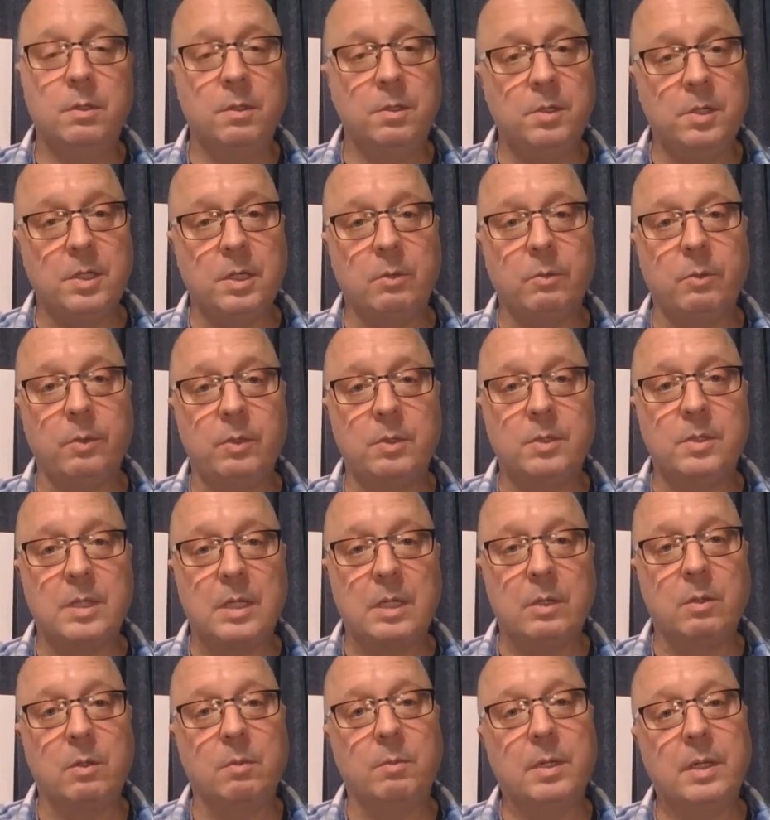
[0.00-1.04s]
Generally, you
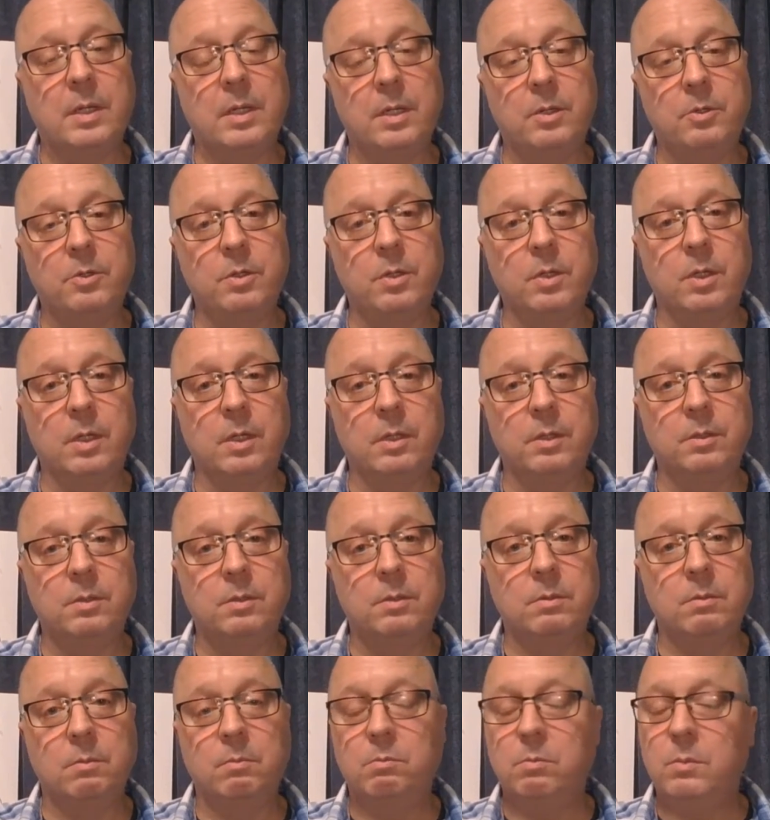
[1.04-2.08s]
start with about
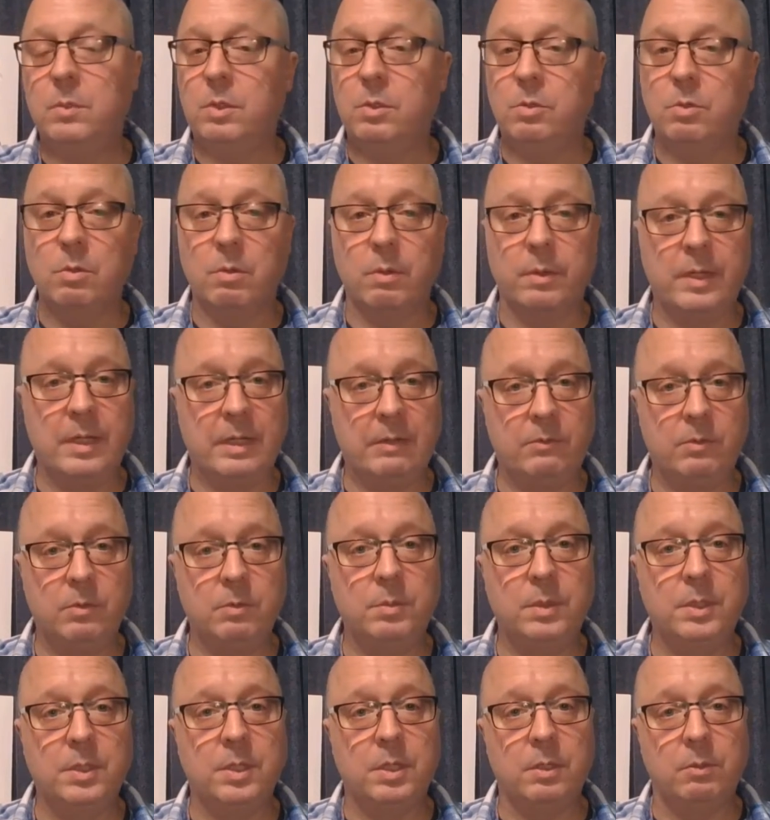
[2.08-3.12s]
$100. You don't have to,
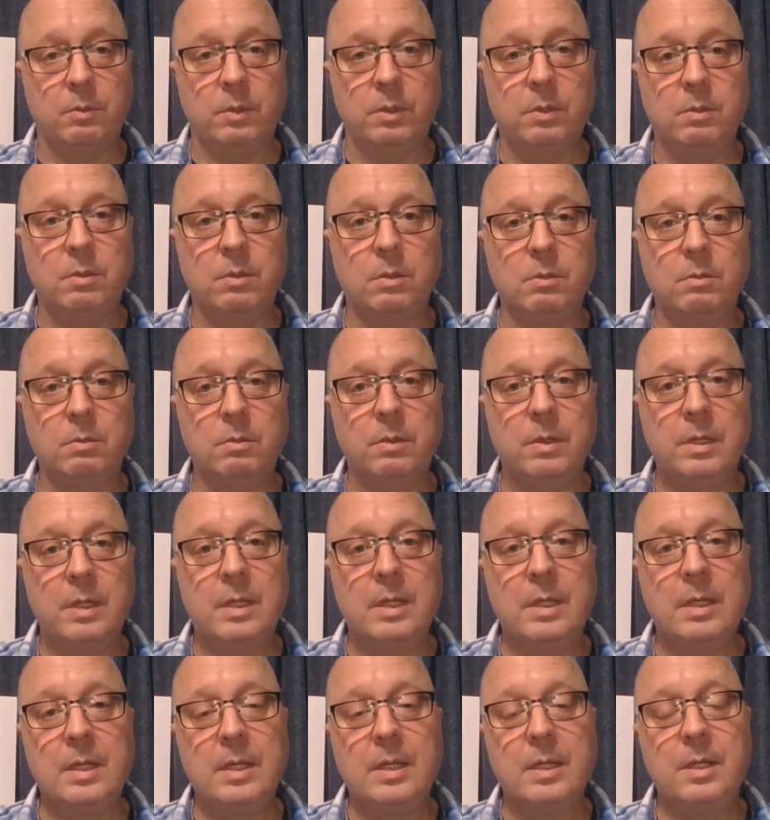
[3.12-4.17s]
but generally you do. You
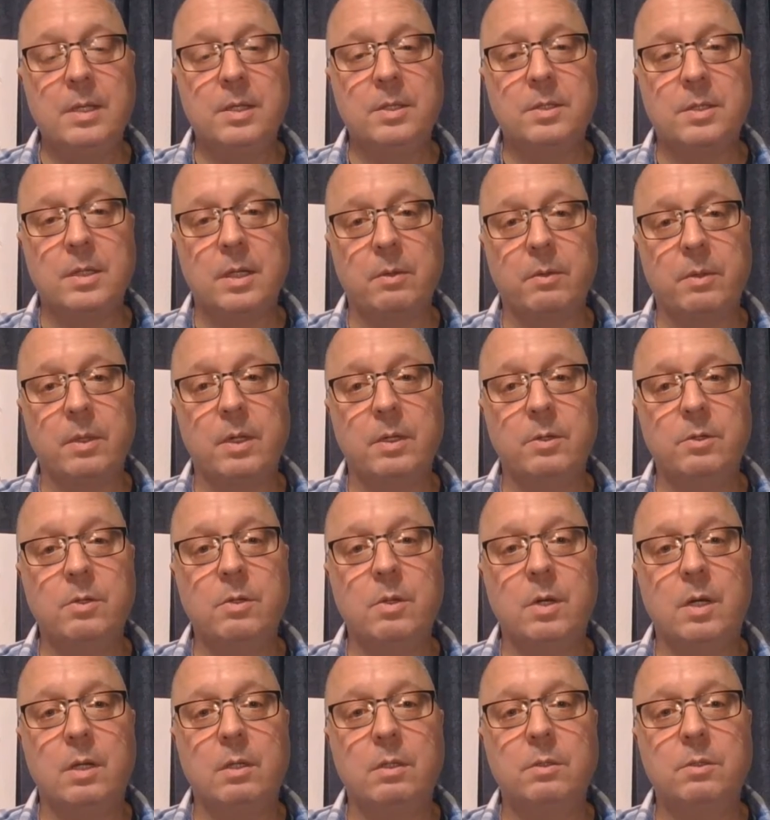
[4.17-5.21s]
start with
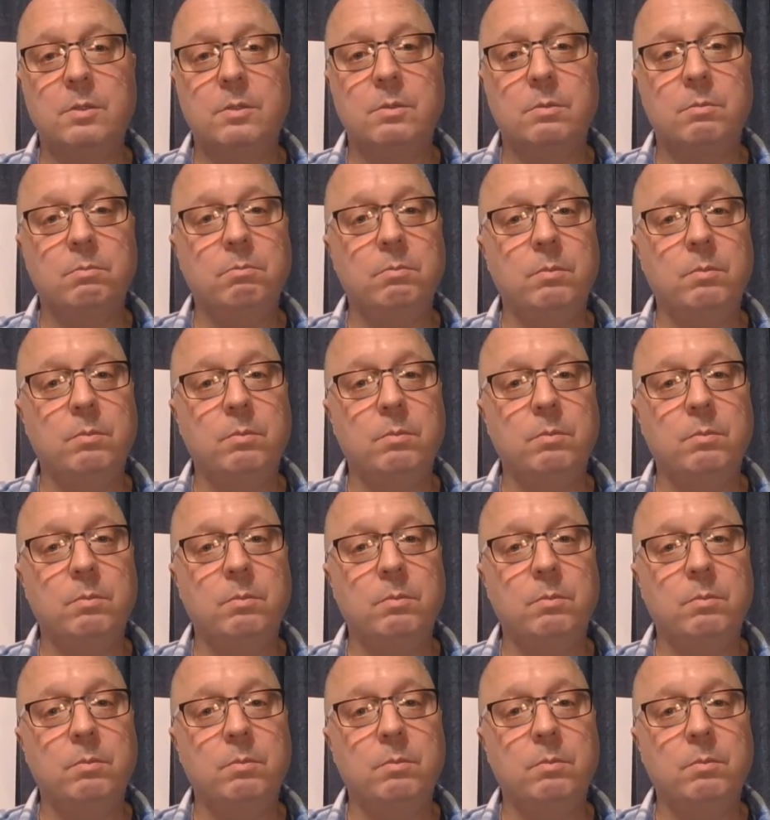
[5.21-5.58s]
$100.